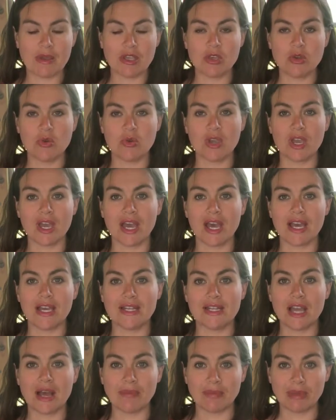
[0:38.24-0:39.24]
You
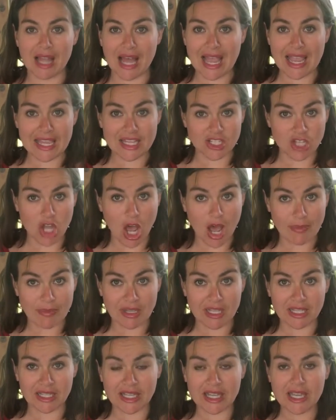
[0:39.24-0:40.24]
can apply it
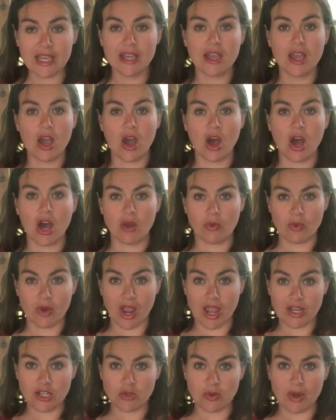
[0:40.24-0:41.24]
topically,
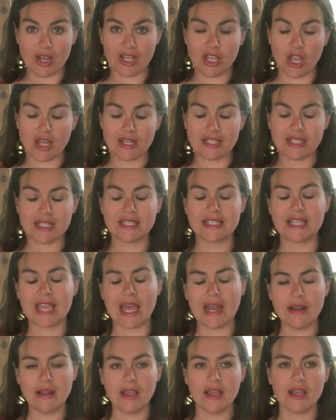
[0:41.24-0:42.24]
right, directly onto the
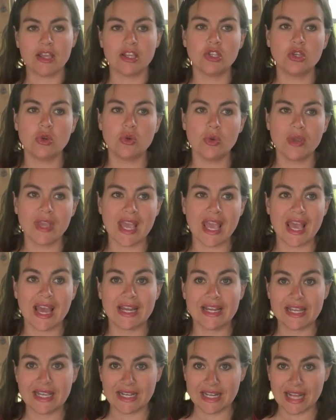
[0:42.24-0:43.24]
skin. You
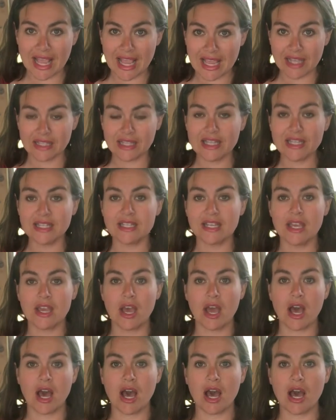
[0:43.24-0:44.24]
can inhale it
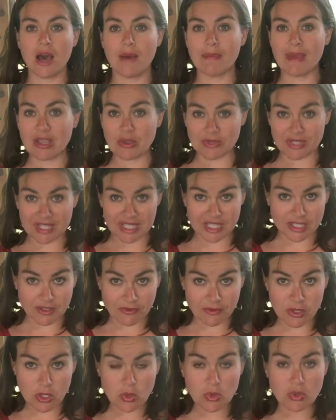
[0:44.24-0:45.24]
by using a
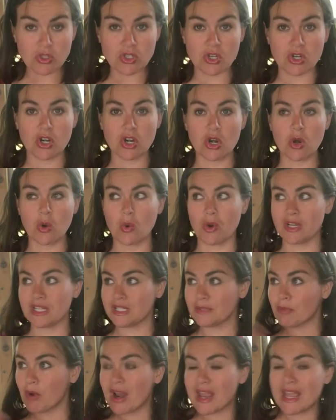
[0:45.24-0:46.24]
diffuser or
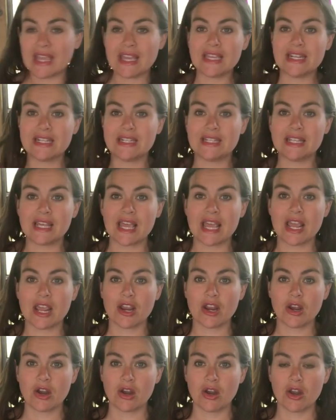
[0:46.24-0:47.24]
spraying it into the
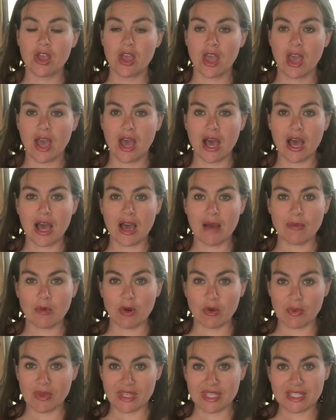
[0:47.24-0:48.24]
air,
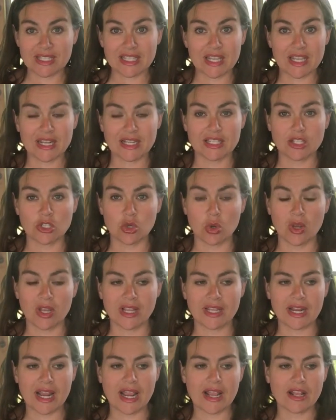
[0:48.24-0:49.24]
or with an essential
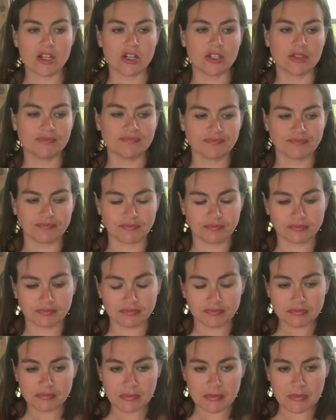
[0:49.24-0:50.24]
oil inhaler,
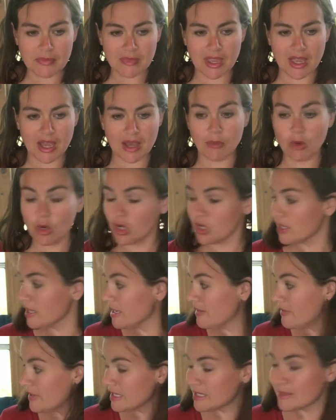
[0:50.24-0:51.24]
or
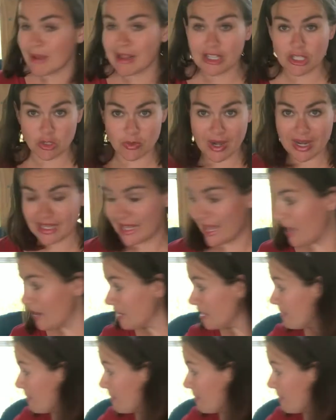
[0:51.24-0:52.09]
even smelling directly out of